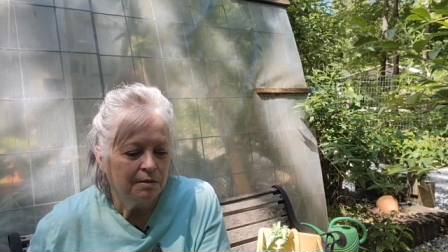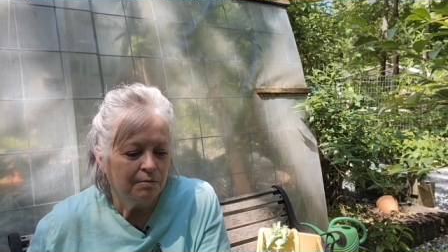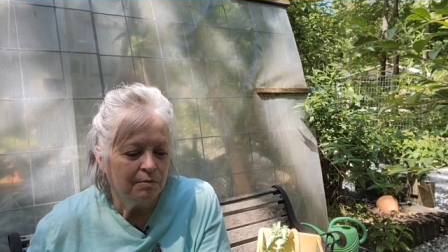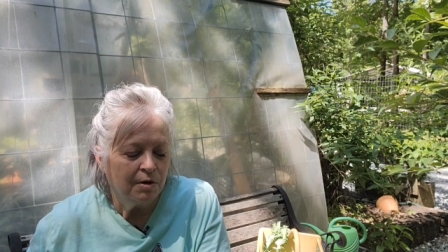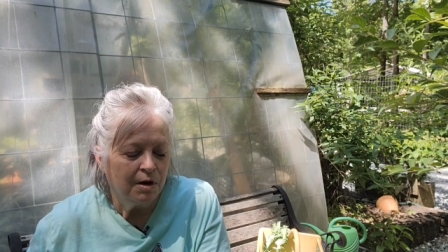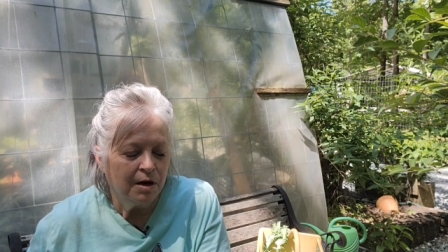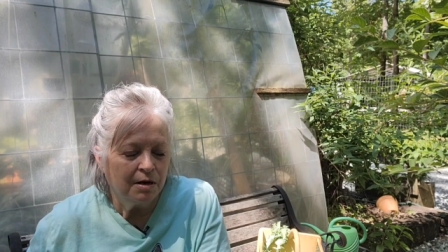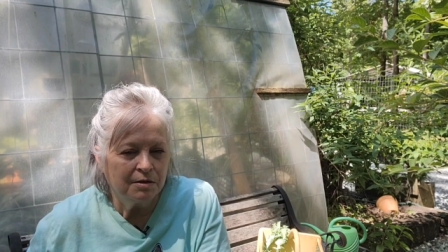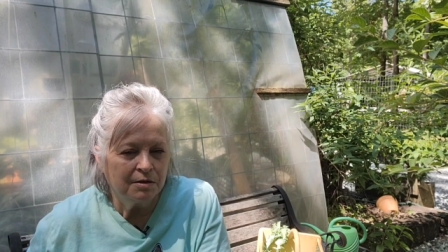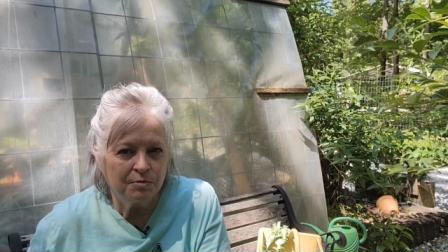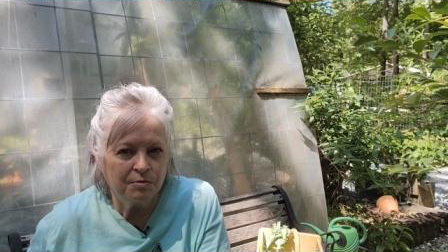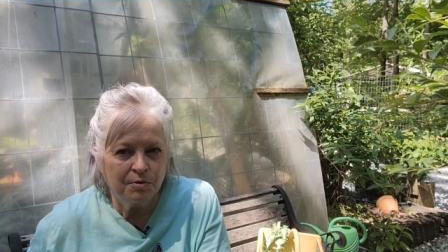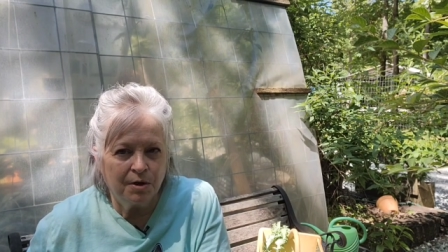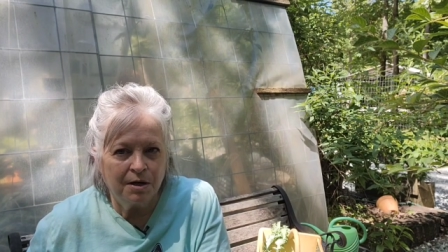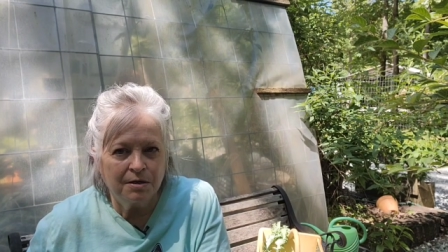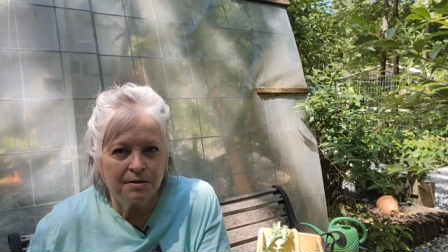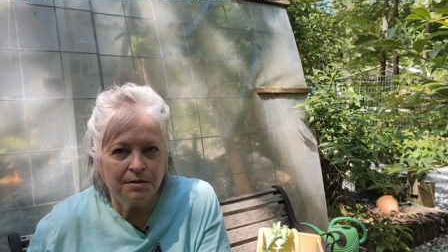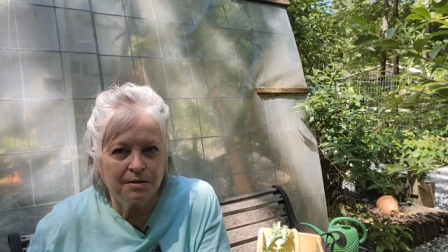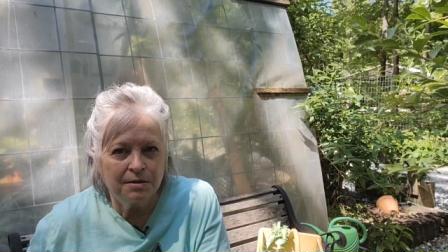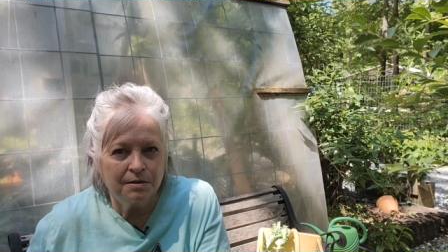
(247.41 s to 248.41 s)
where I was
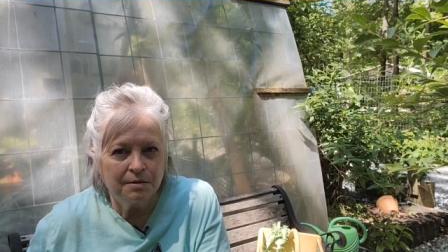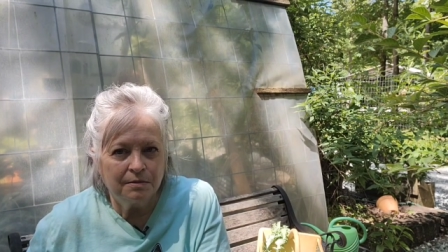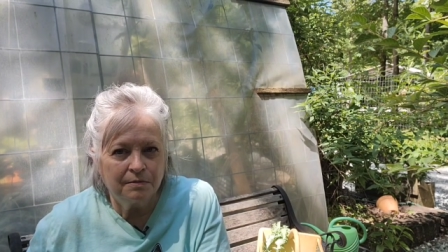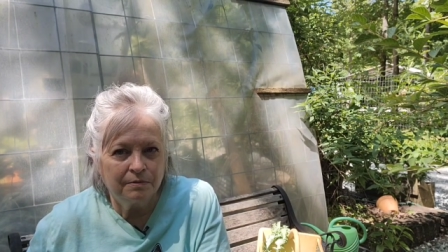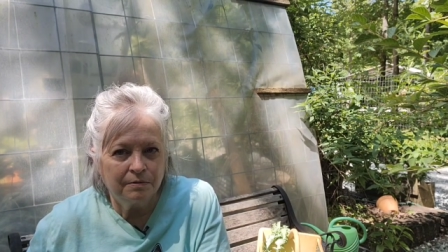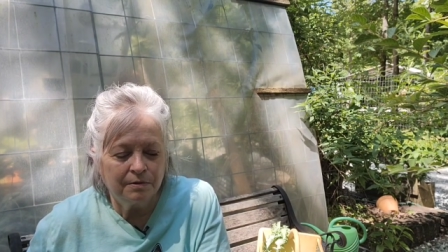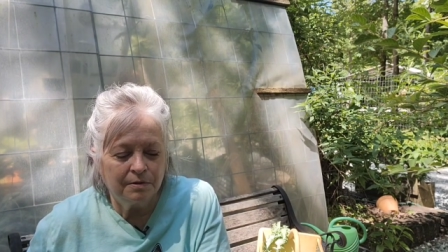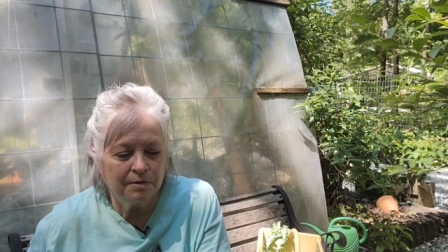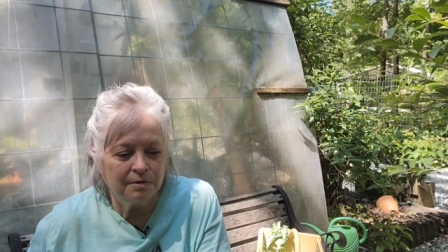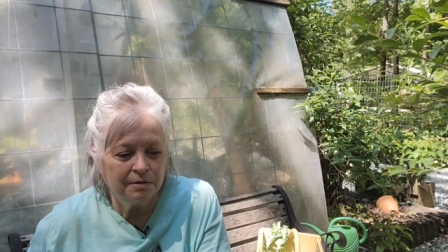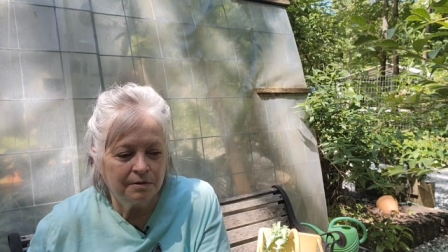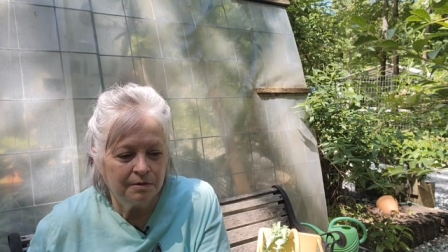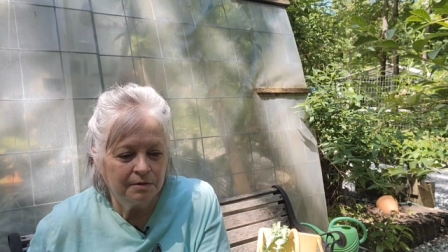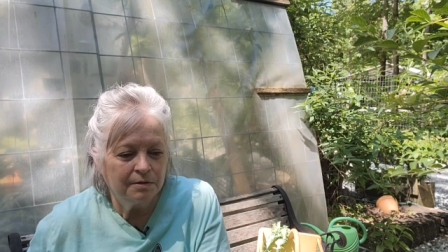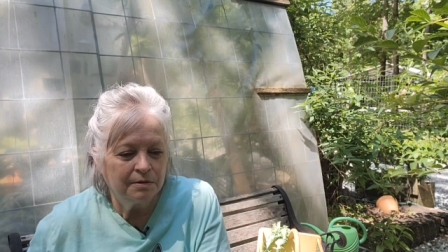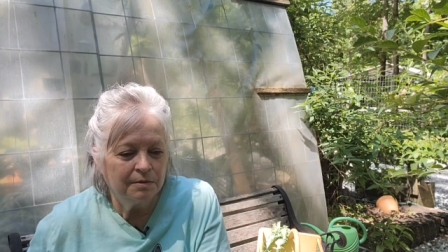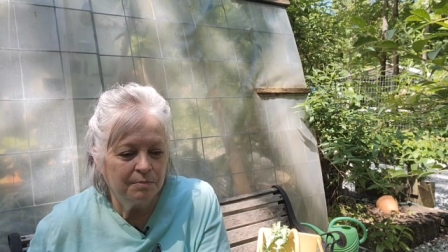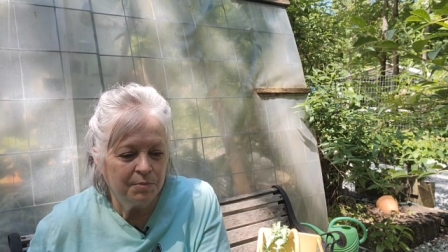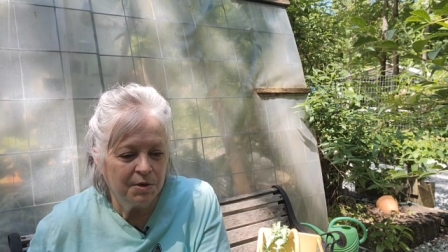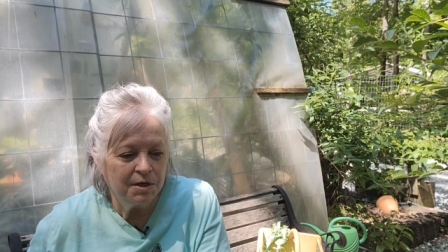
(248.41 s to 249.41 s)
raised for
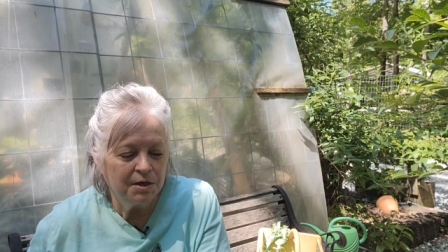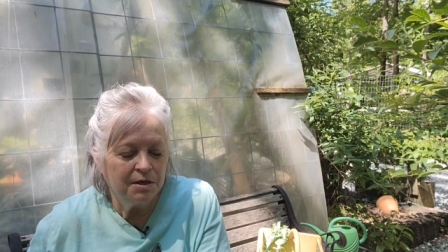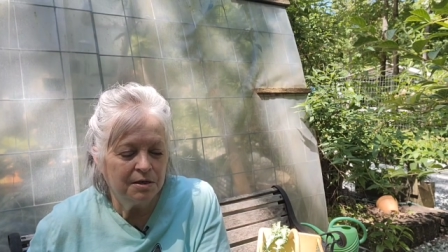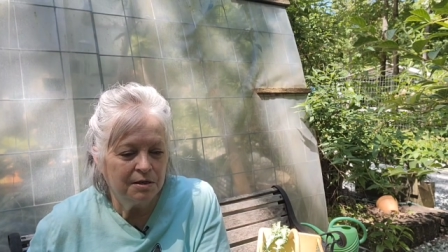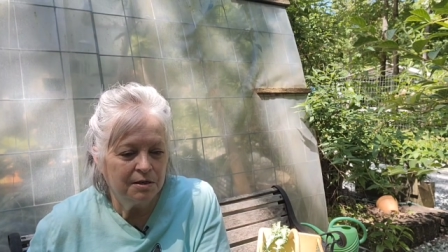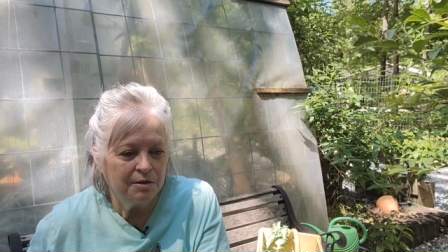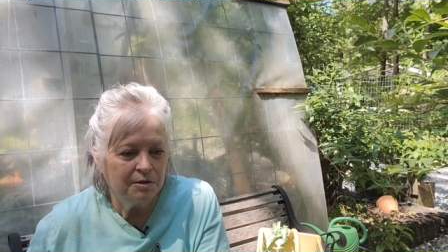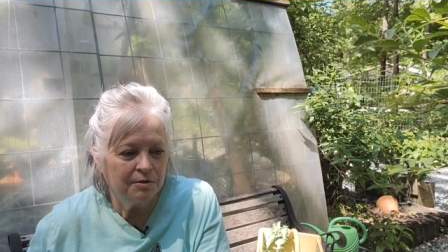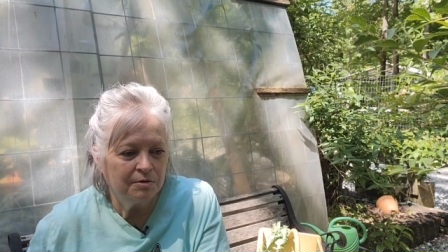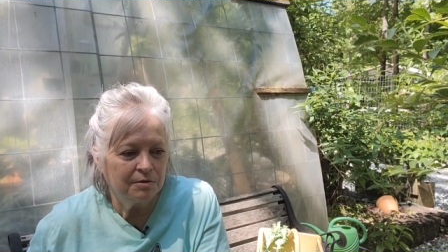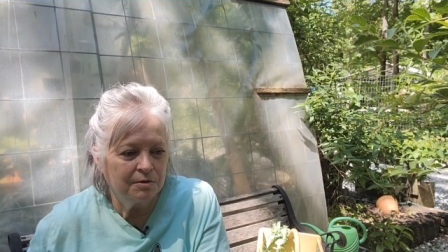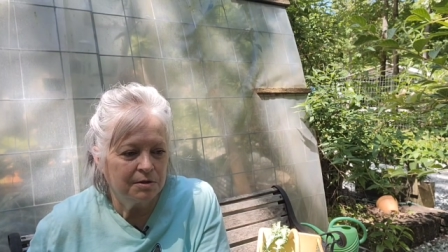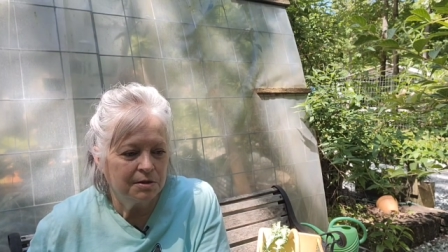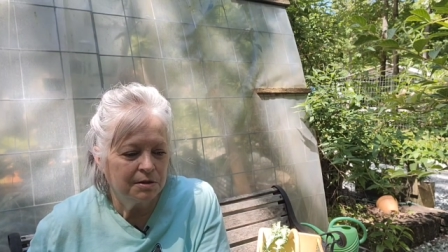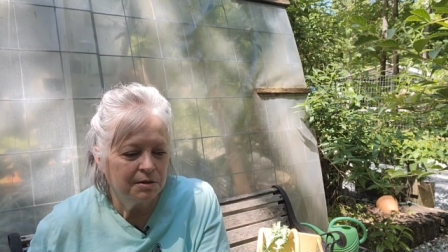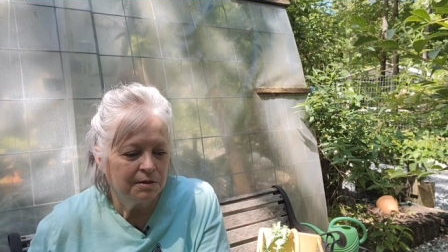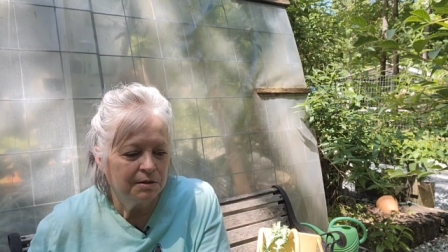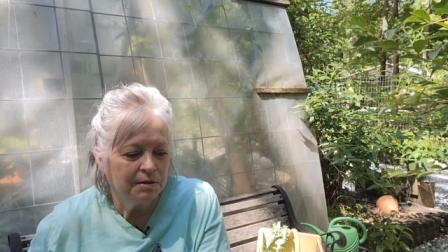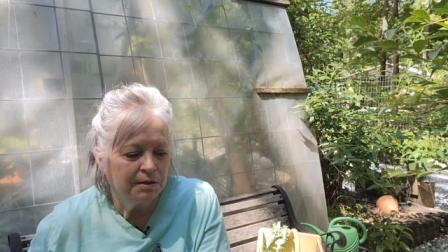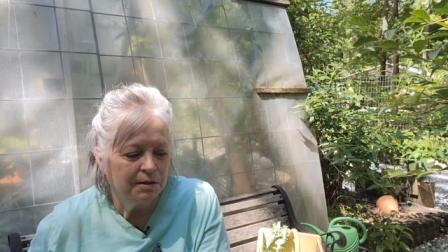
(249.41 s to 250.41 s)
many
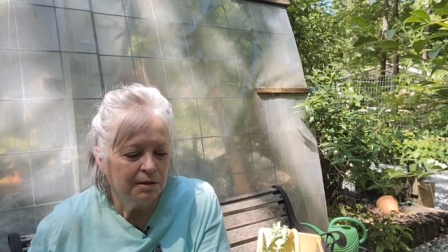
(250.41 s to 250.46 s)
years.